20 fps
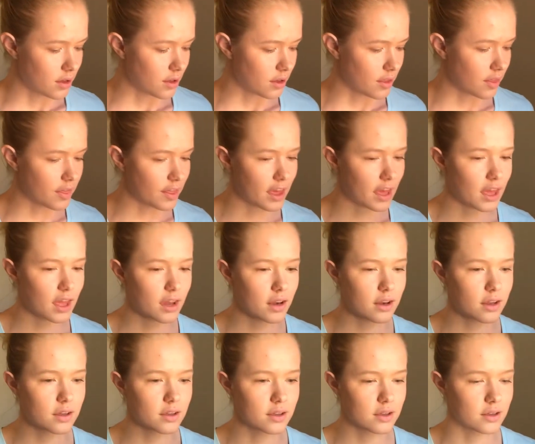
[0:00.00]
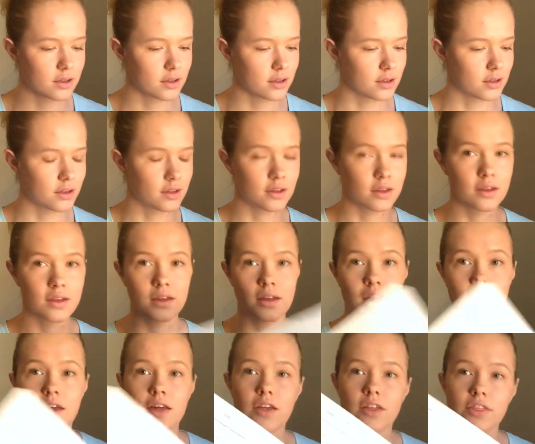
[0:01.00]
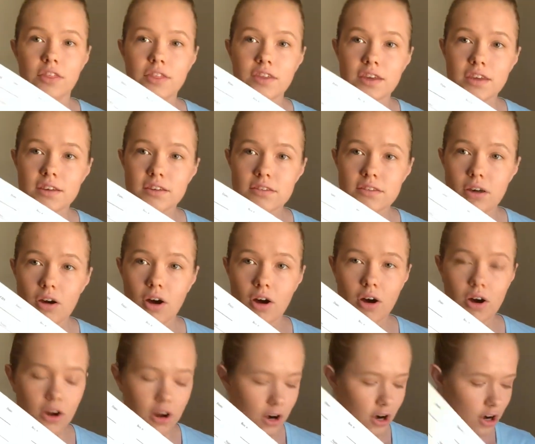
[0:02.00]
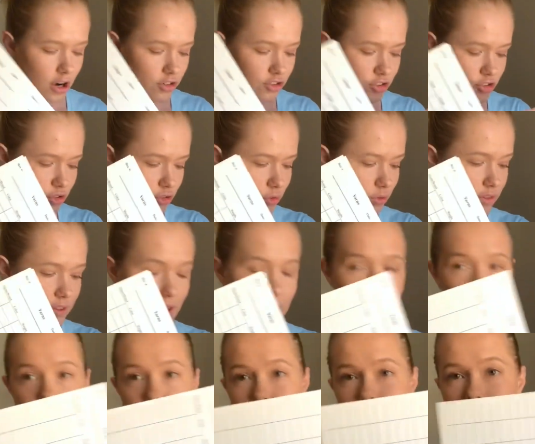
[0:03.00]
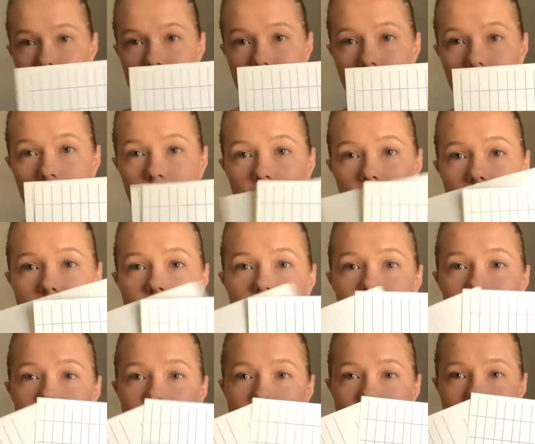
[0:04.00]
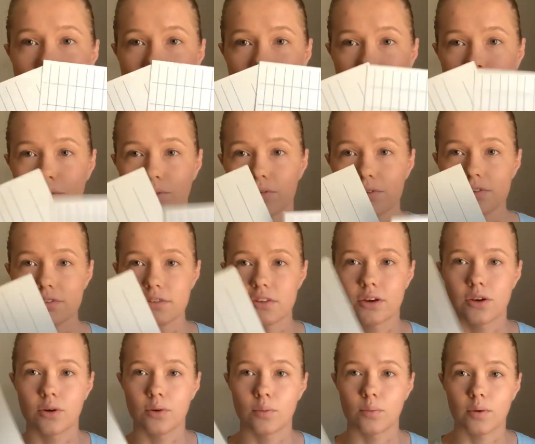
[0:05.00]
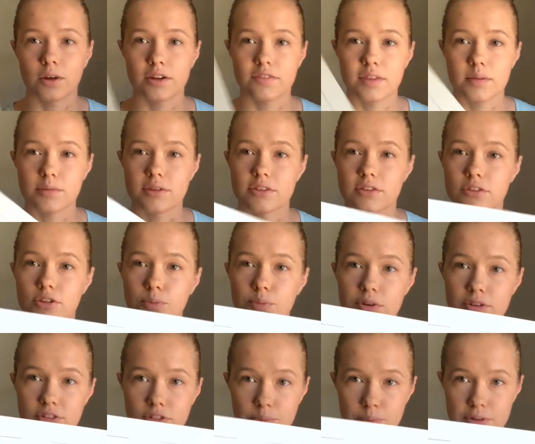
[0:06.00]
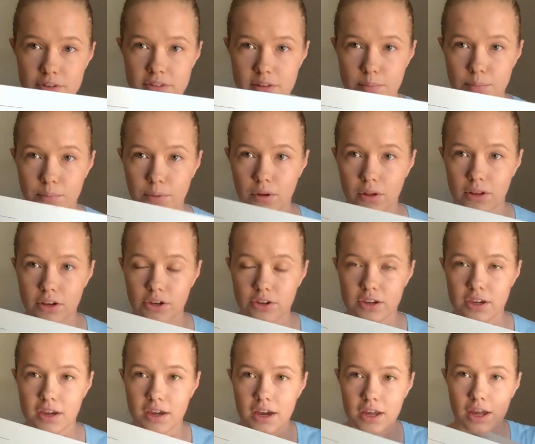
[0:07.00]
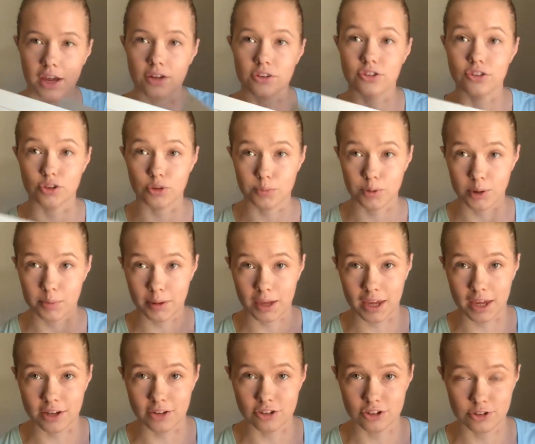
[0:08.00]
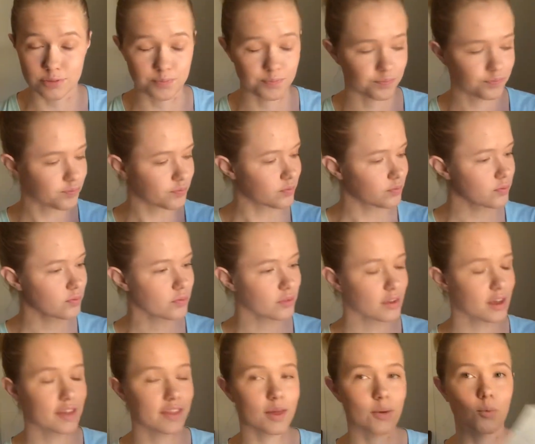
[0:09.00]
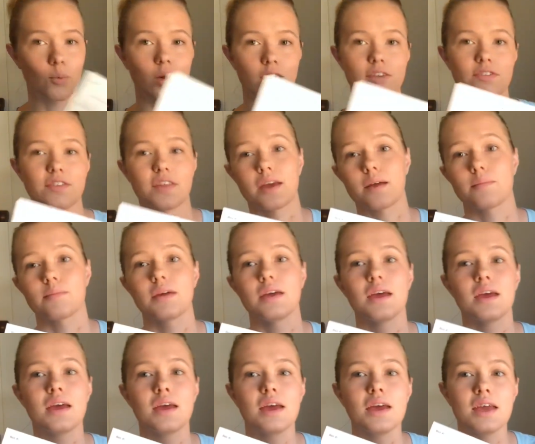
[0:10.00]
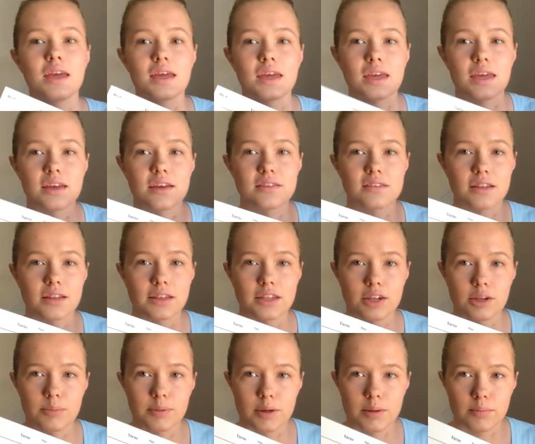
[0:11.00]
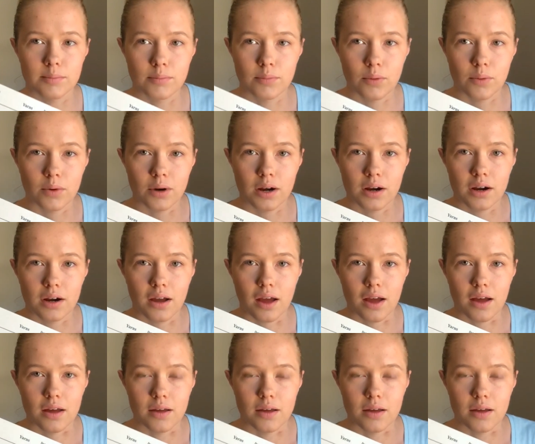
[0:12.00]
And then these are 2 types of labels. One of them is super, super simple, and you can cut out 2 per page. And then one of them is a little bit more